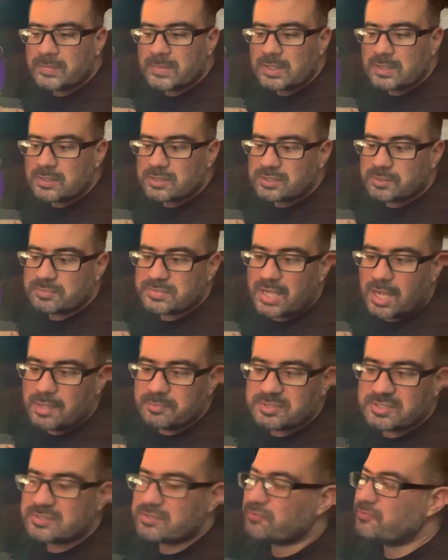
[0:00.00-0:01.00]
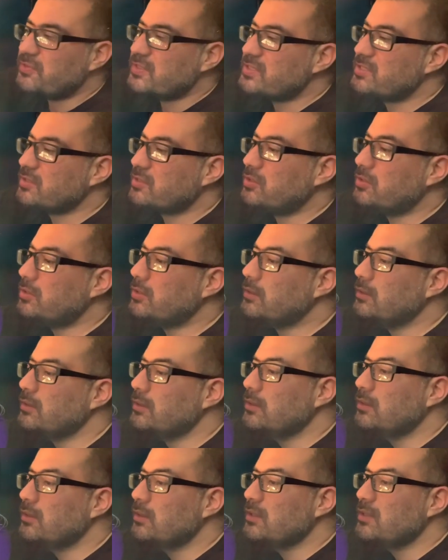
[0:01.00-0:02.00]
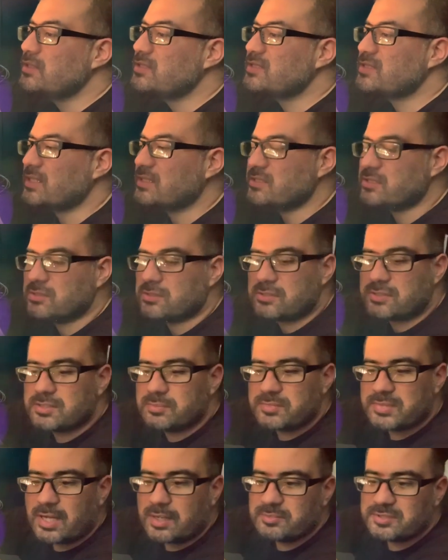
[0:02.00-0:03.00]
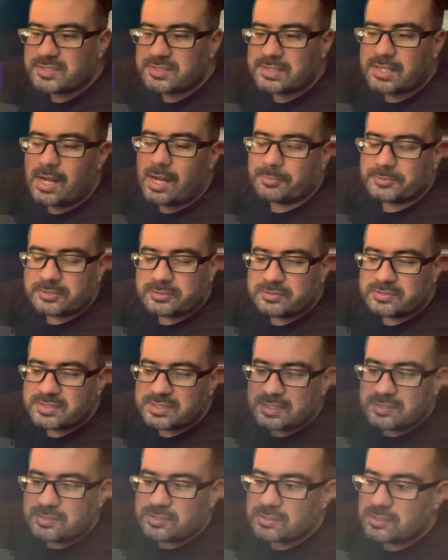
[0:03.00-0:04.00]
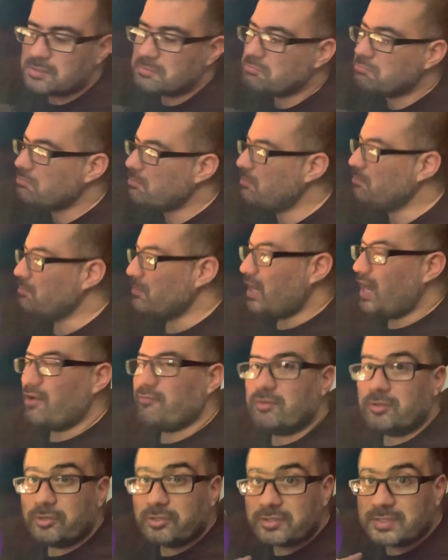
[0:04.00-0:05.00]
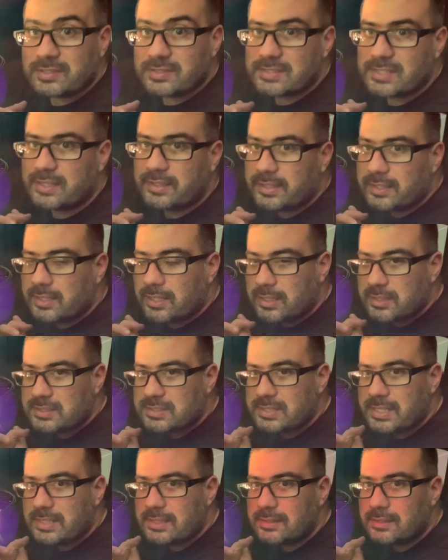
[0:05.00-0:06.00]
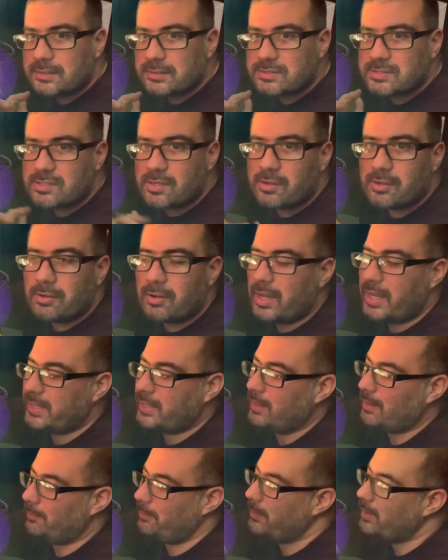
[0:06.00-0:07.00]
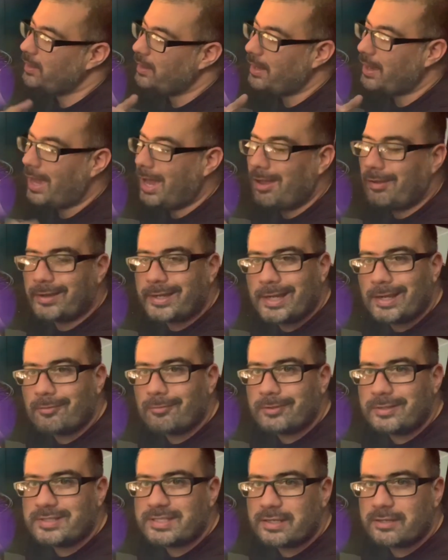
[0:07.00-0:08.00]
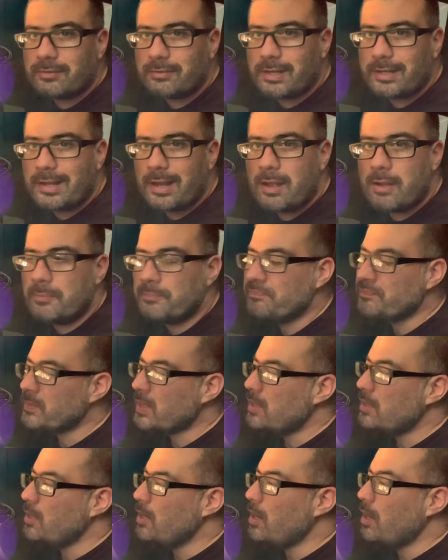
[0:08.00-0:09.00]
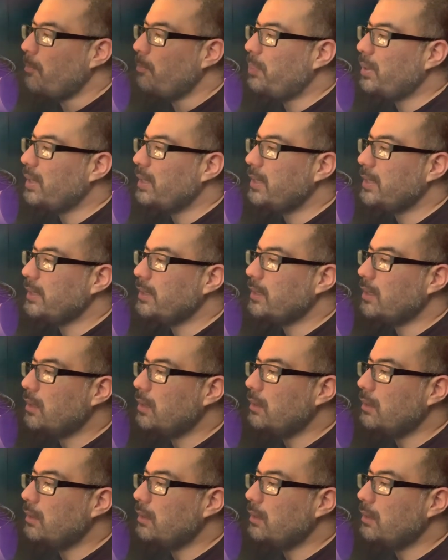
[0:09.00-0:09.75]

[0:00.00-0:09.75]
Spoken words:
sometimes it's a physical sensor, sometimes it's an optical sensor. I haven't looked inside the guts lately, so I can't really tell you right now. But